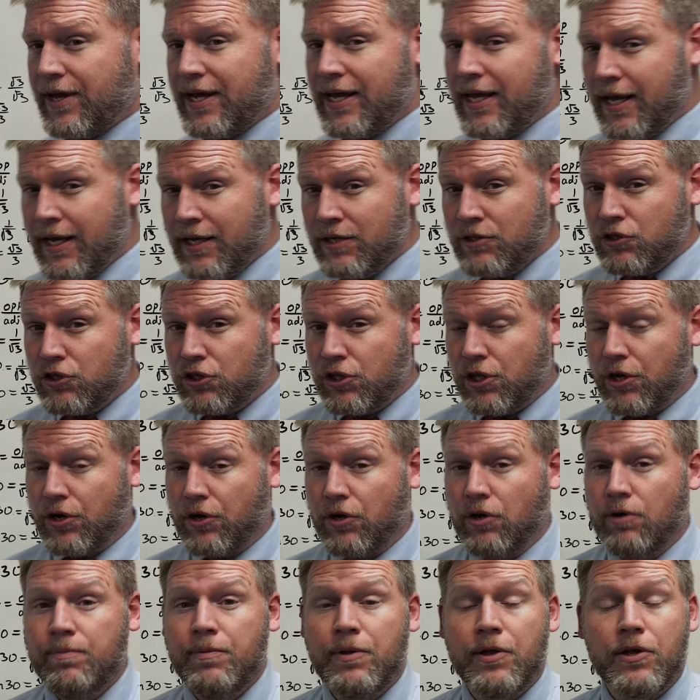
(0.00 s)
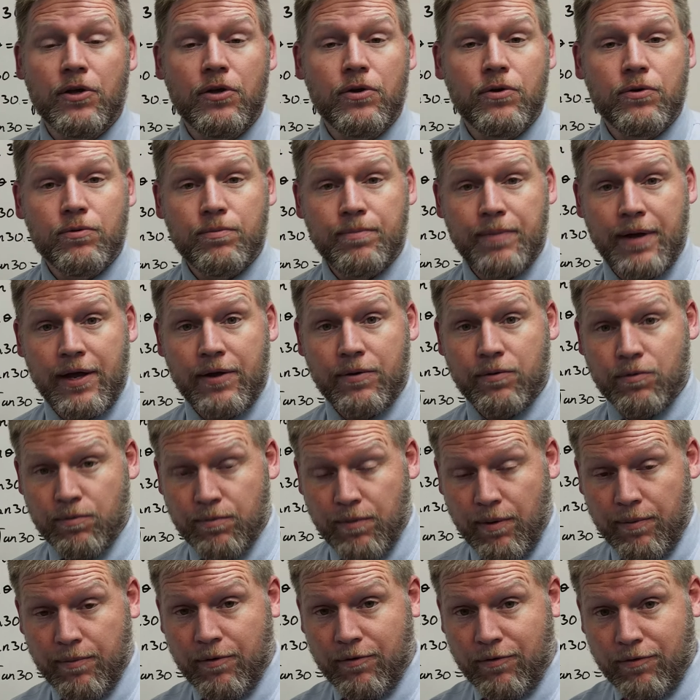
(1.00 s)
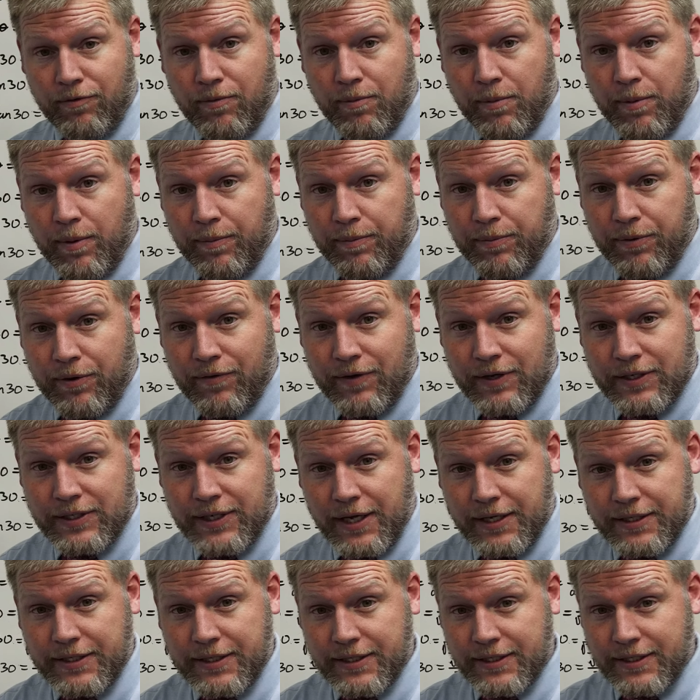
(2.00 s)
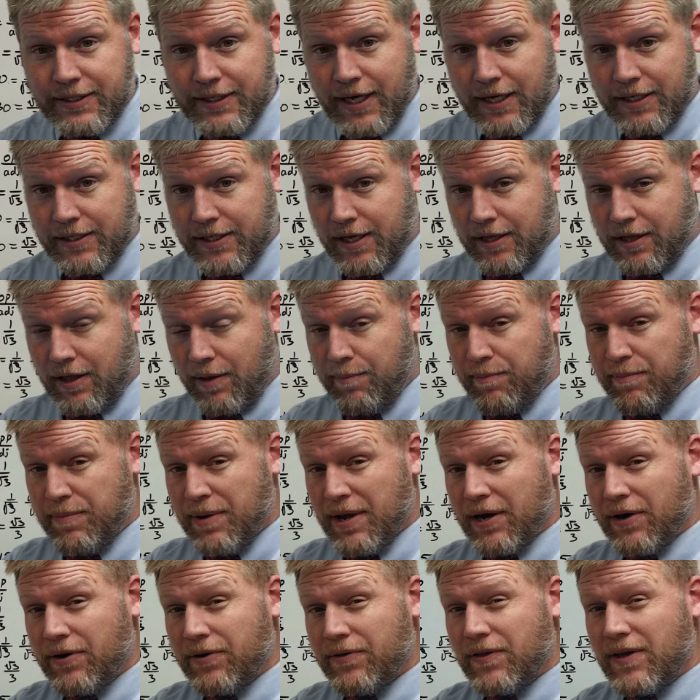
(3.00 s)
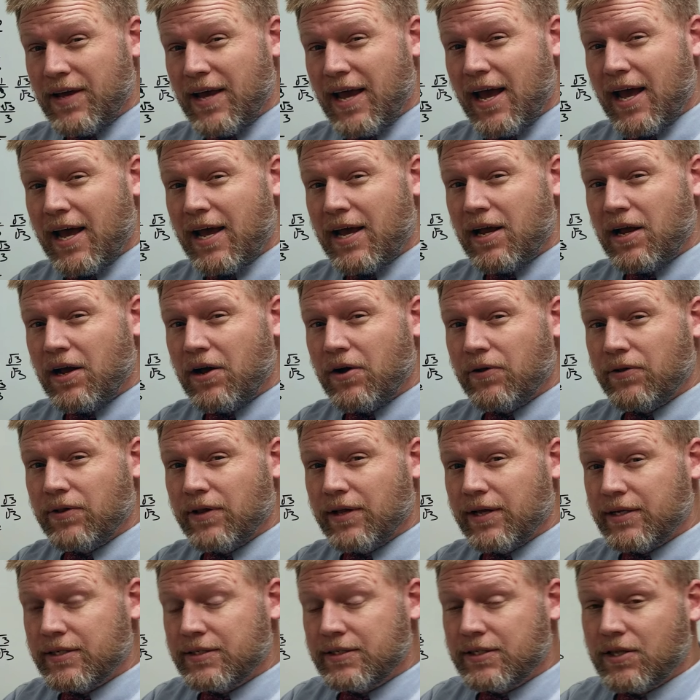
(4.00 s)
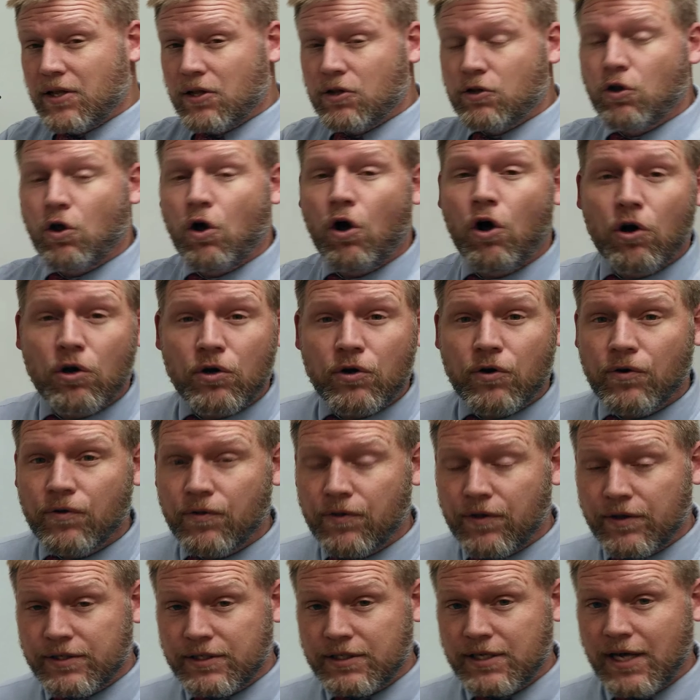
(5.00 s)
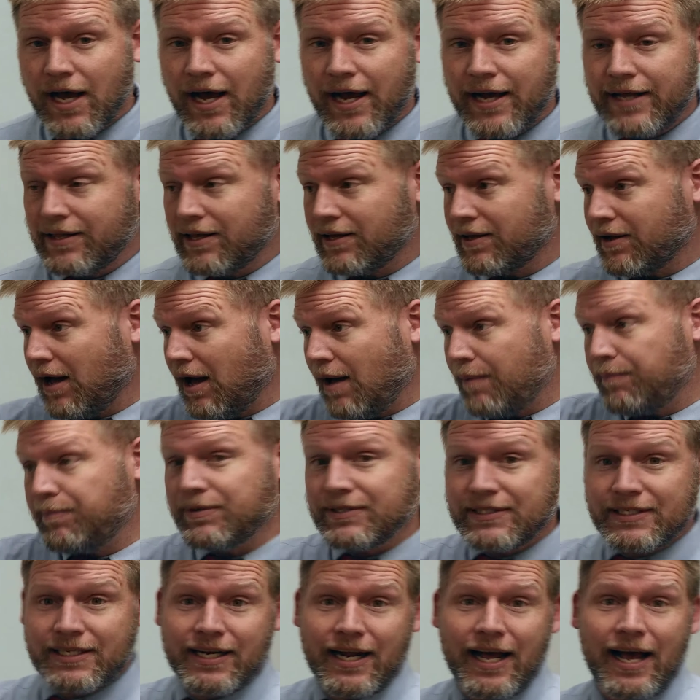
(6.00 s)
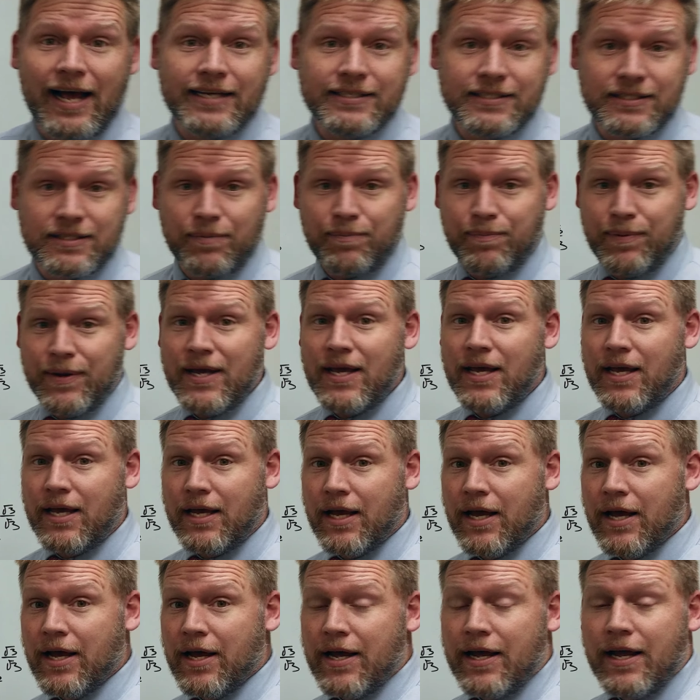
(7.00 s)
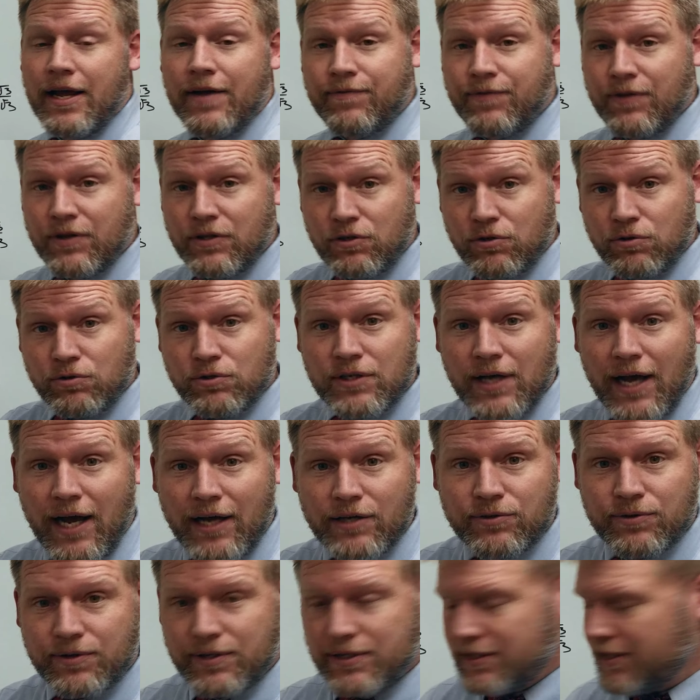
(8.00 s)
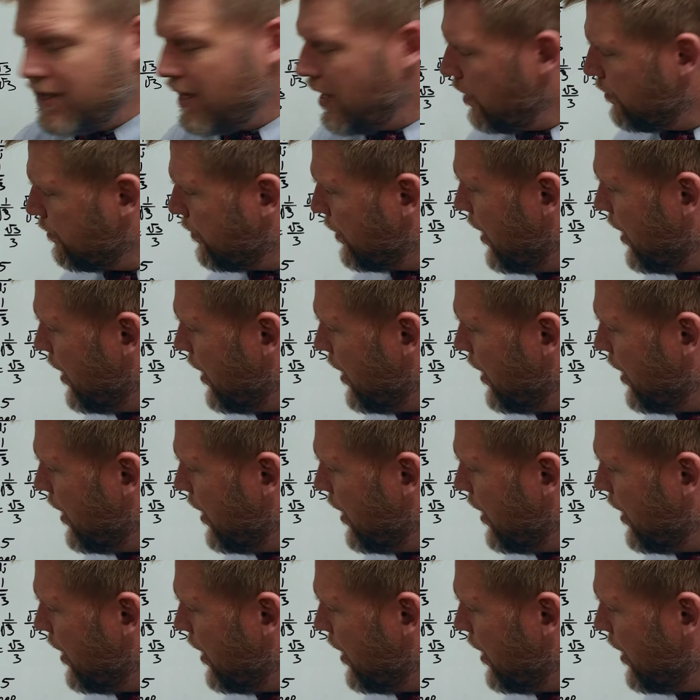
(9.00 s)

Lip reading: Hinge Theorem that you may remember from a previous lesson says that the bigger the angle is, the longer the side, the opposite, has to be if the two sides are the same.